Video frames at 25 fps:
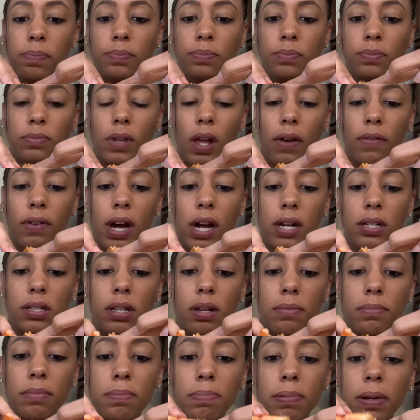I've got
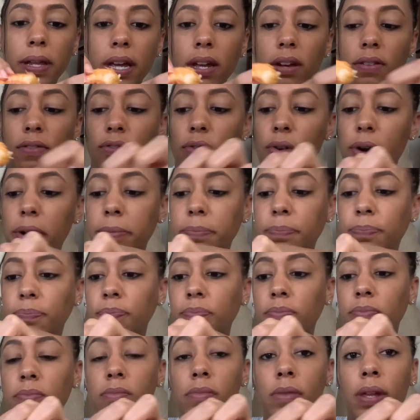something planned for
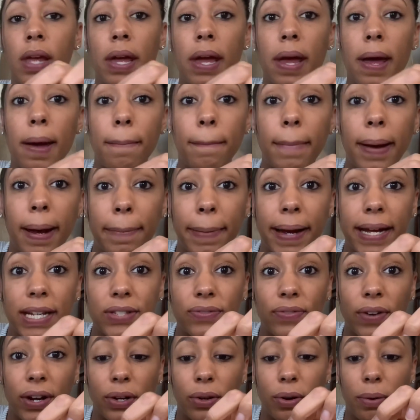my best
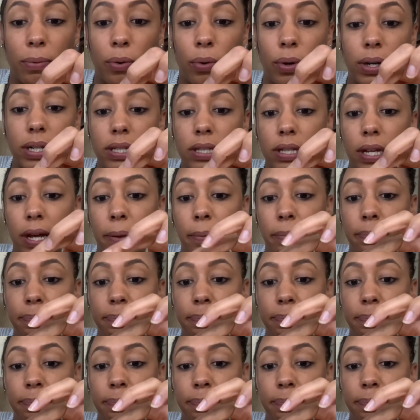friend who I'm going to see.